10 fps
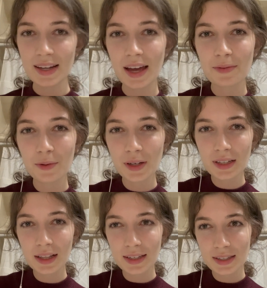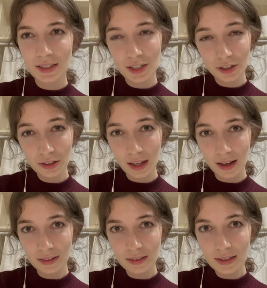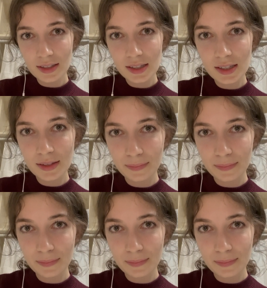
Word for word: I'm going to listen to your lungs.